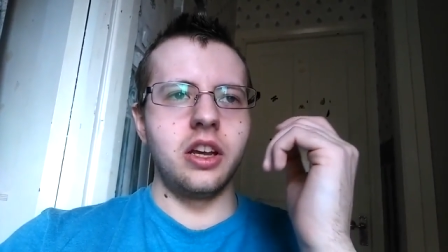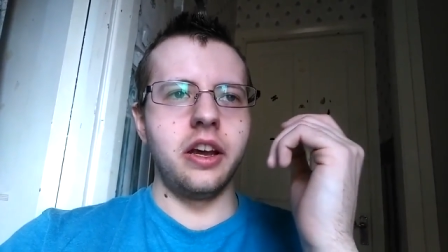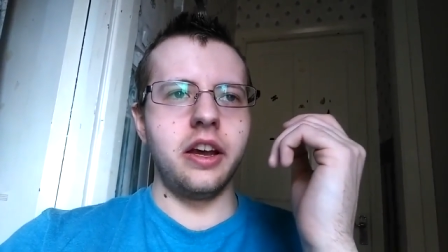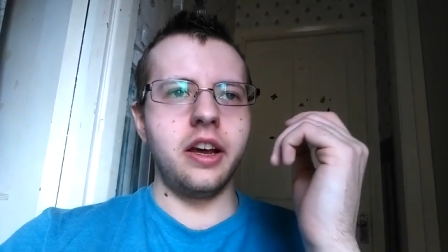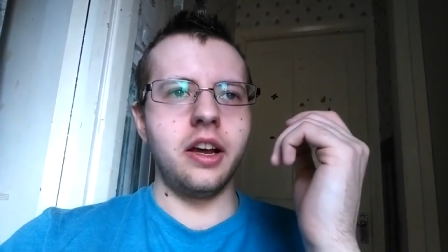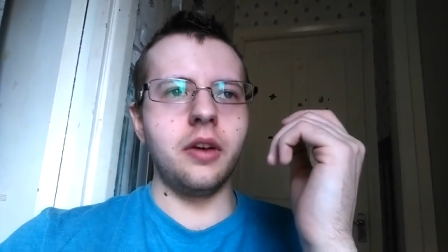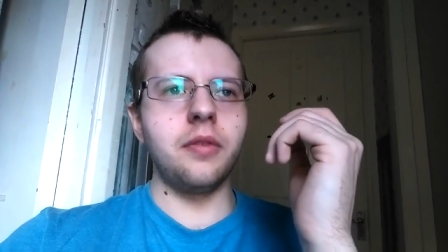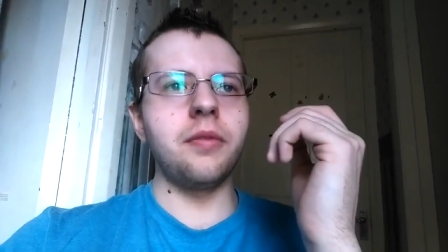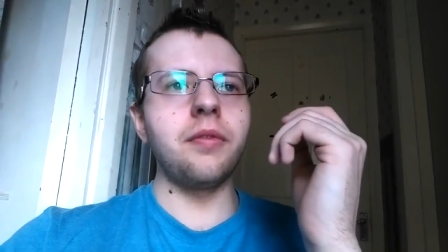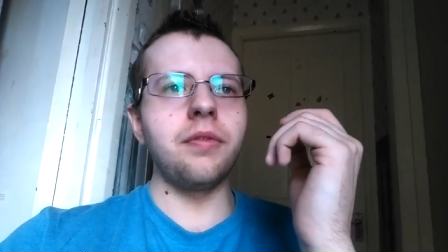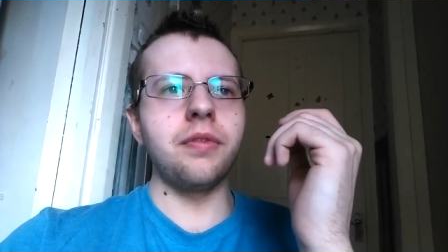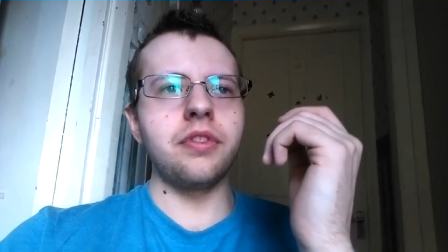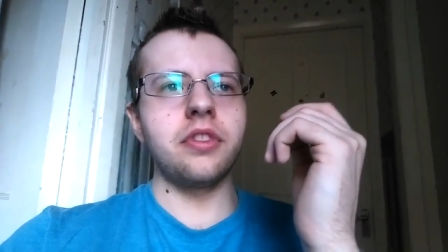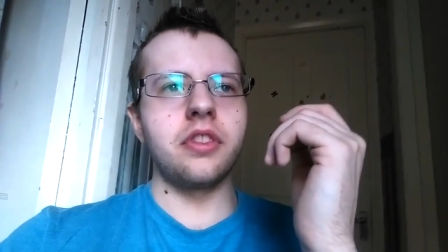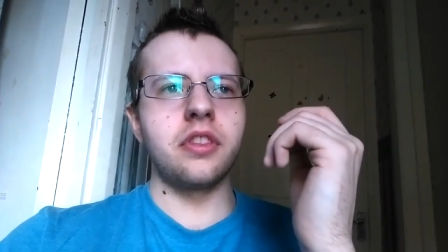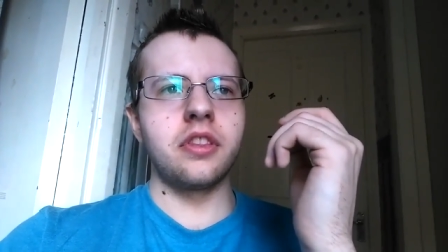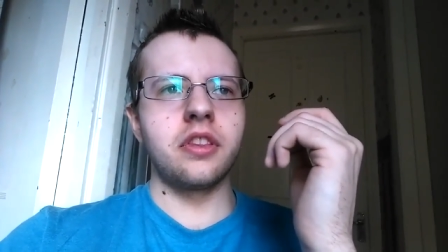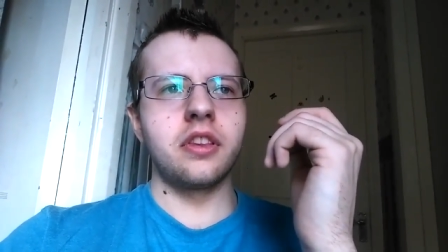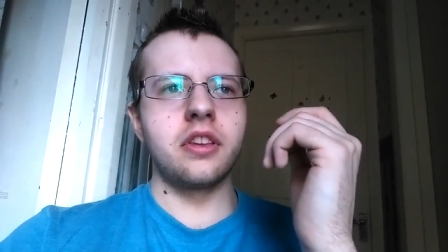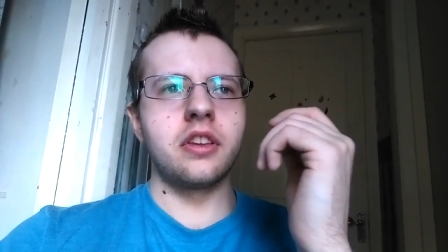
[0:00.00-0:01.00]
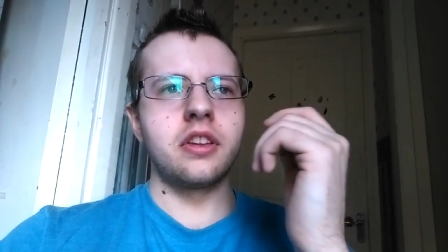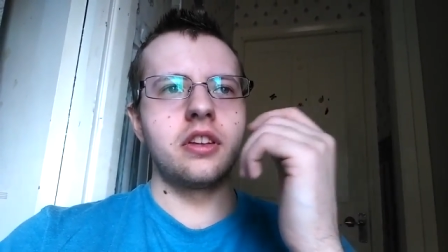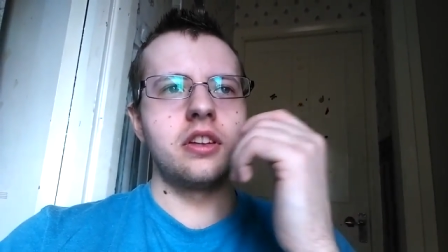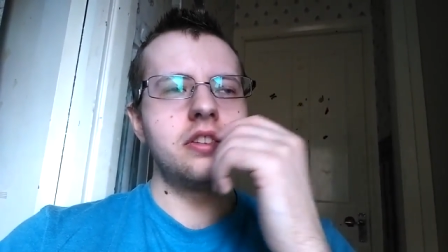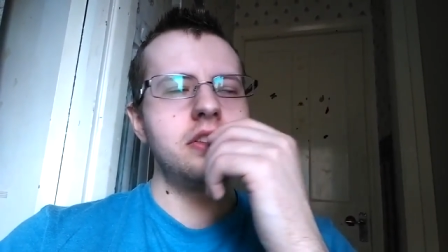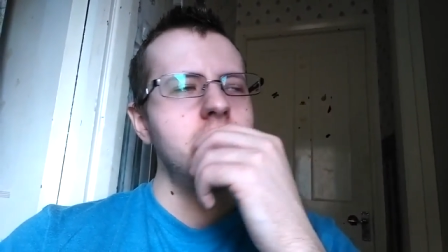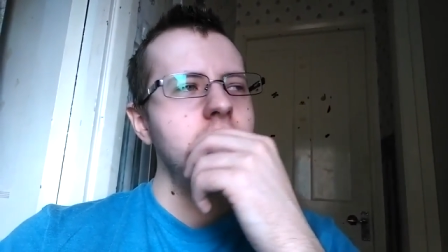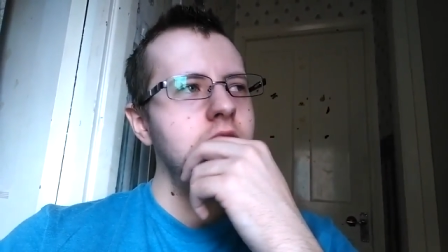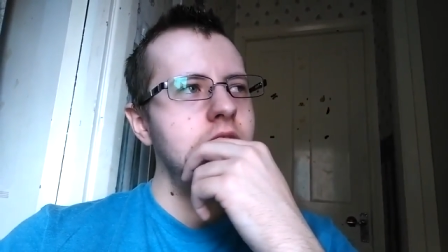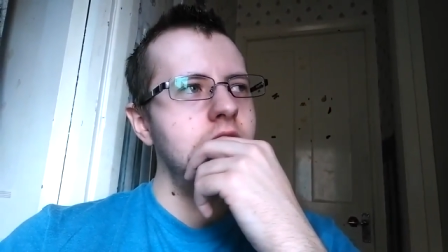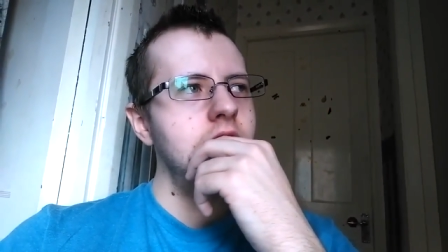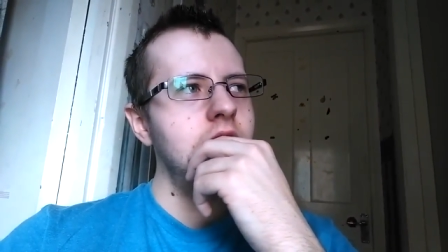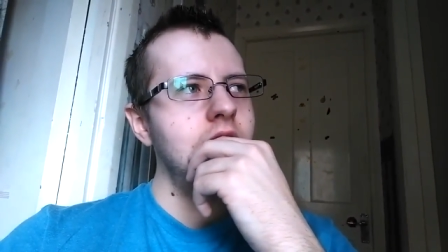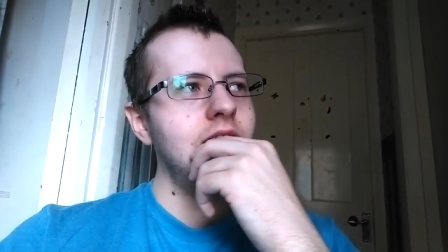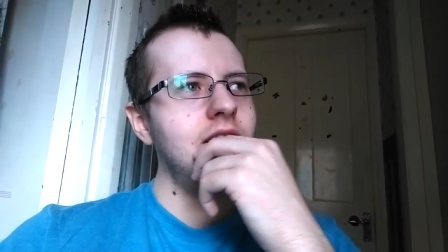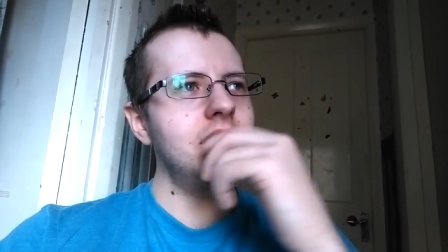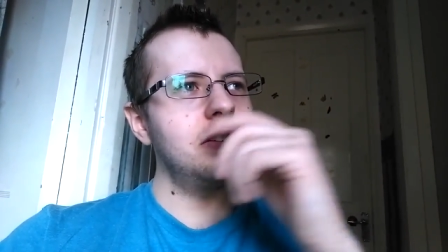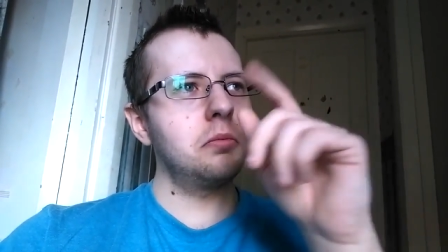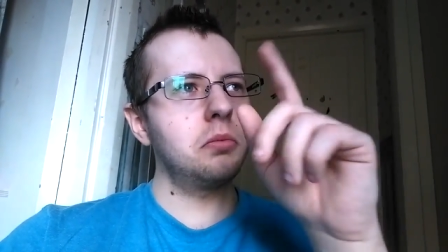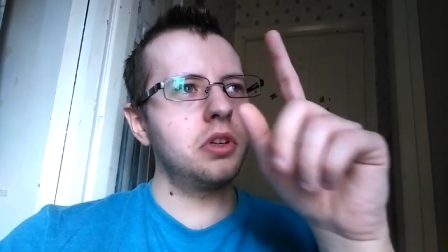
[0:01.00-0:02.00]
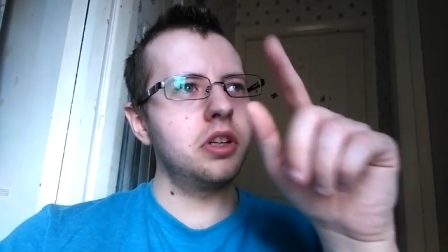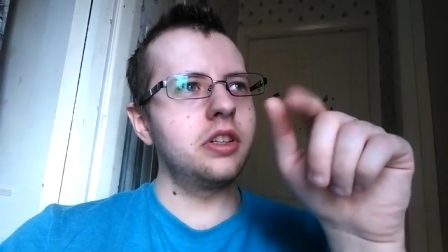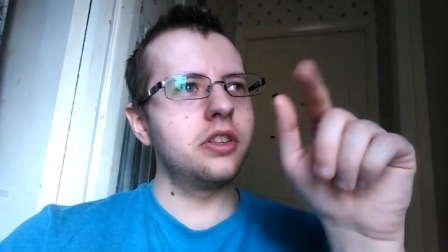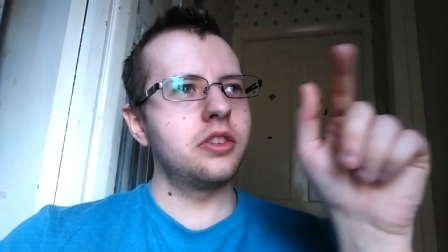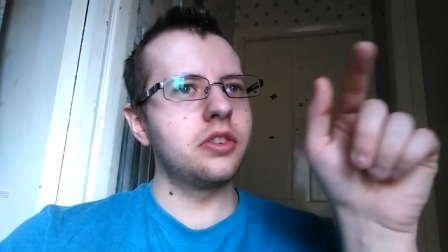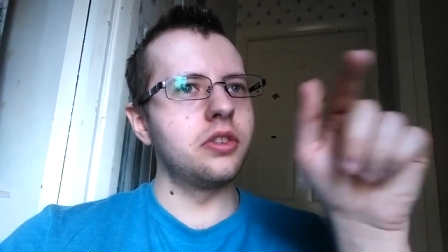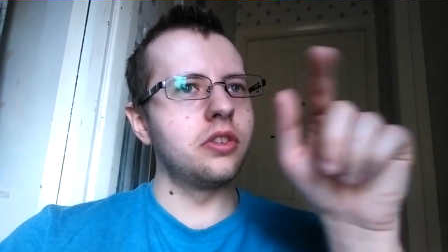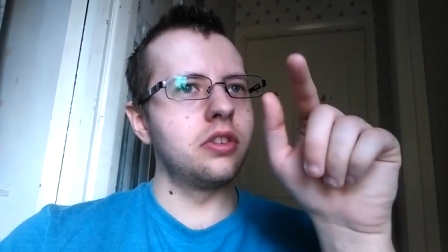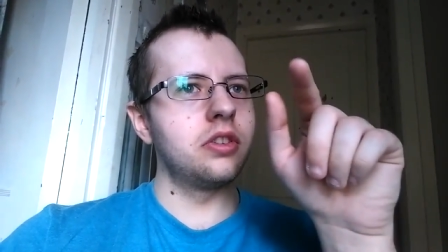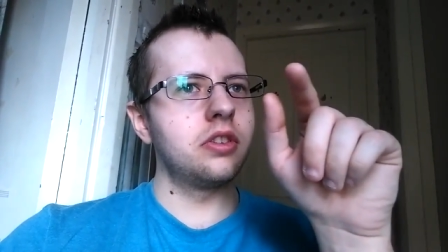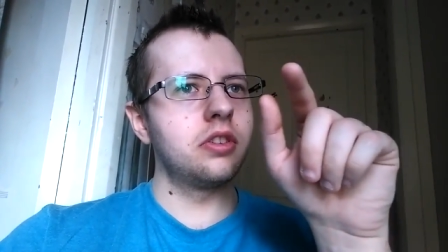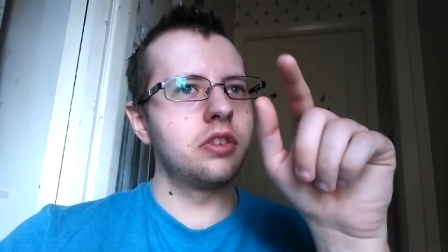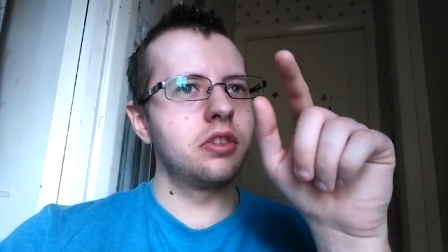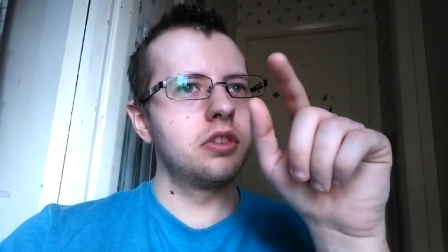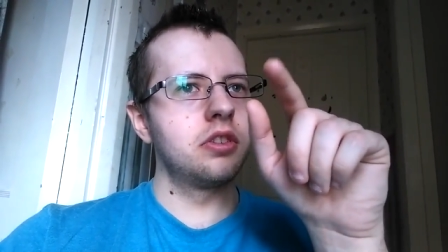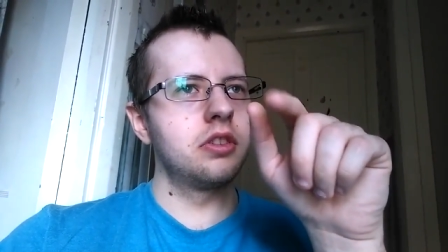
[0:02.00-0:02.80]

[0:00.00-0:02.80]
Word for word: Um, is it na? I'm pretty sure